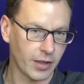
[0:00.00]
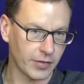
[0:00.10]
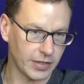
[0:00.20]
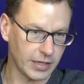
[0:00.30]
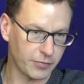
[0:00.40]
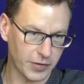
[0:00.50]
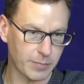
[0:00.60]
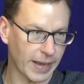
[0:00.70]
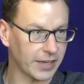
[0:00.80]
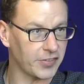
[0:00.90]
the
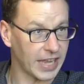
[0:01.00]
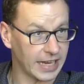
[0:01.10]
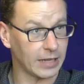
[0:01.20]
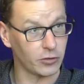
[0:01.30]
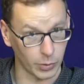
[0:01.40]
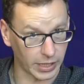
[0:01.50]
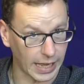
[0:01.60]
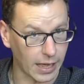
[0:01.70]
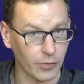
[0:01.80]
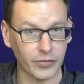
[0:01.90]
feedback is taken into
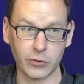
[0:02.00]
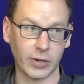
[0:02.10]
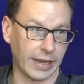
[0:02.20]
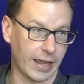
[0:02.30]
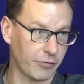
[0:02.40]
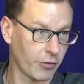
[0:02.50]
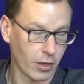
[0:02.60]
account and you can have